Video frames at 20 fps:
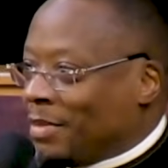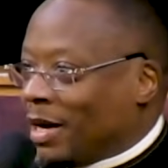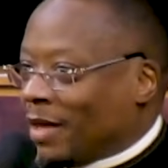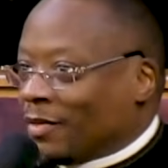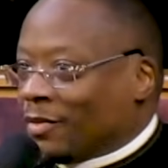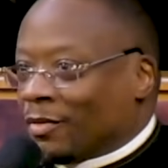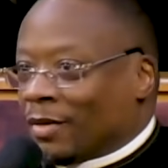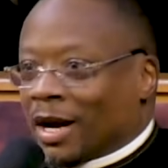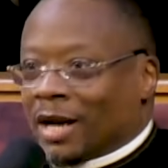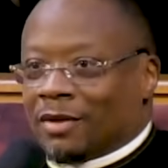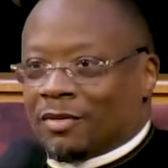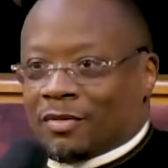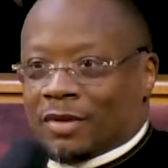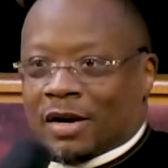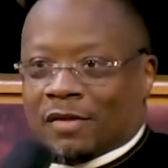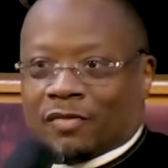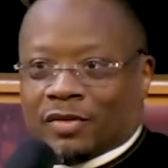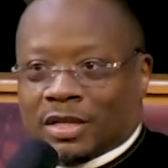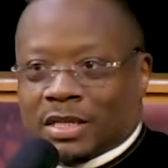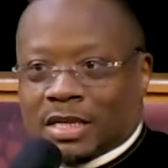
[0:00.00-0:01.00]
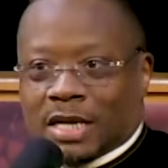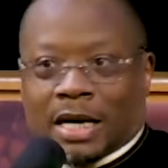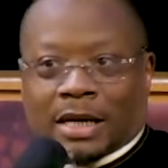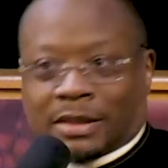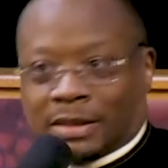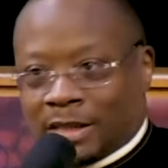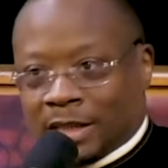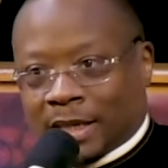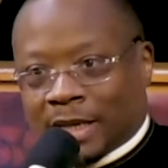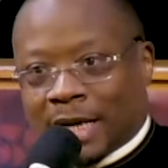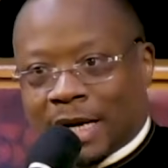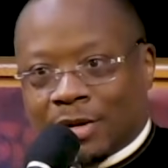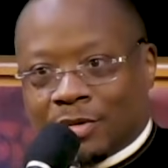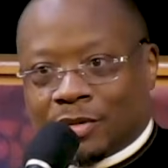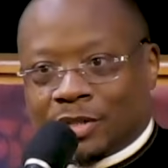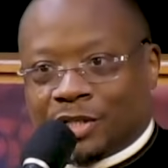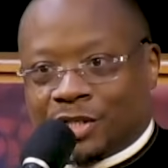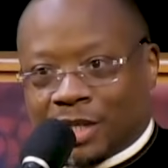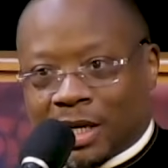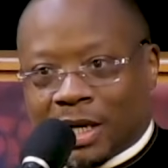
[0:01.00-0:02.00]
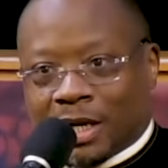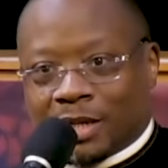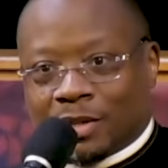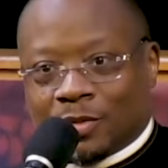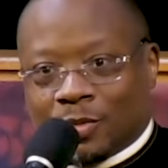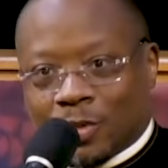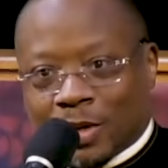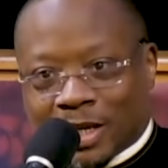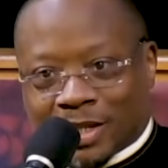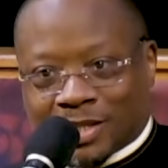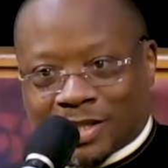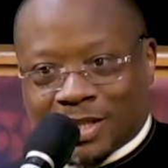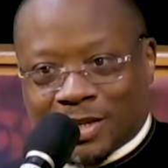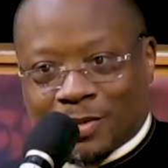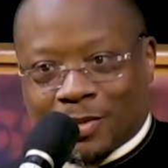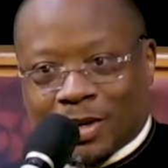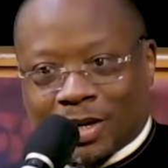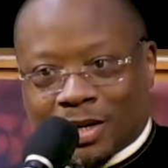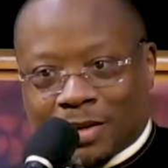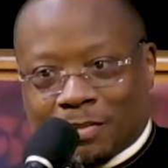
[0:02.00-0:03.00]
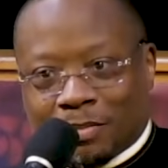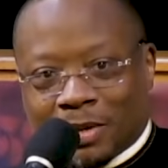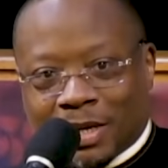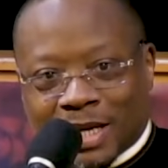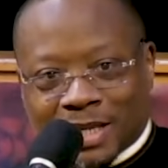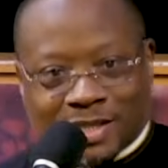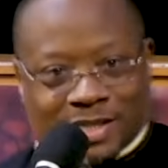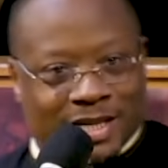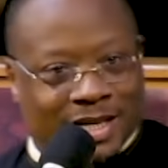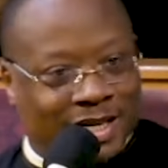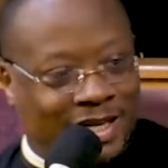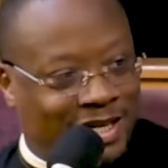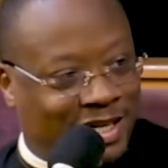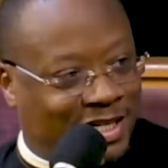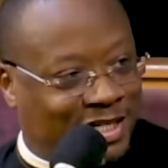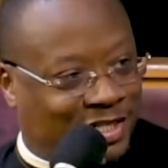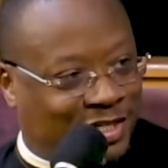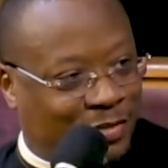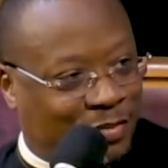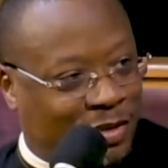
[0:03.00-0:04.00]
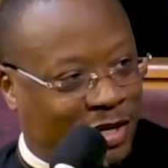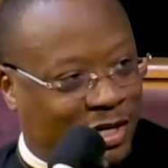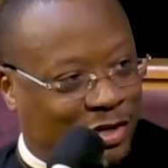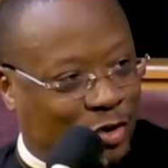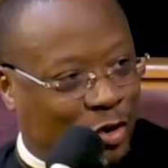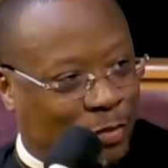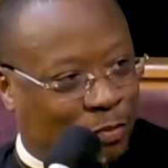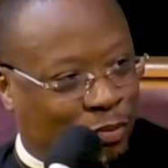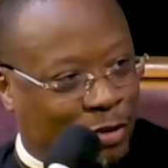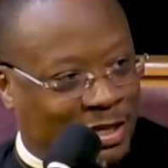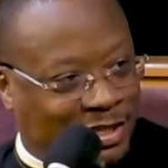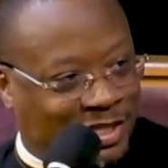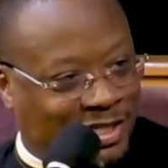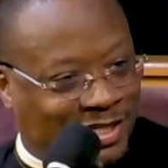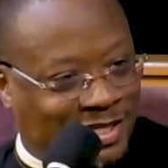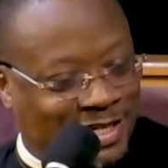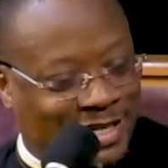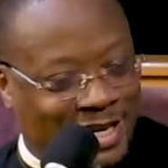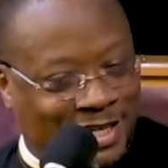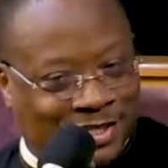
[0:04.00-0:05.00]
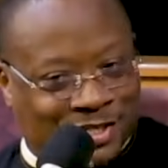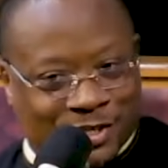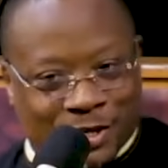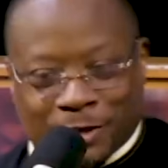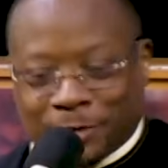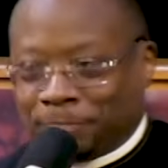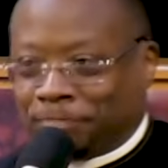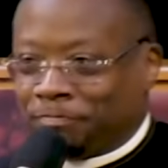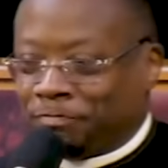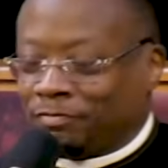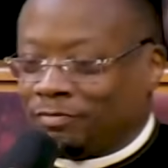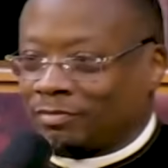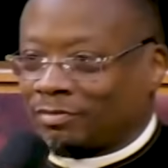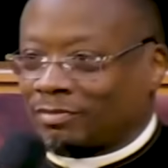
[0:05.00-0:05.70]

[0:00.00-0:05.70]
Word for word: by the Right Reverend Dr. Howard John Wesley. What a blessing it is to be in your presence today, sir.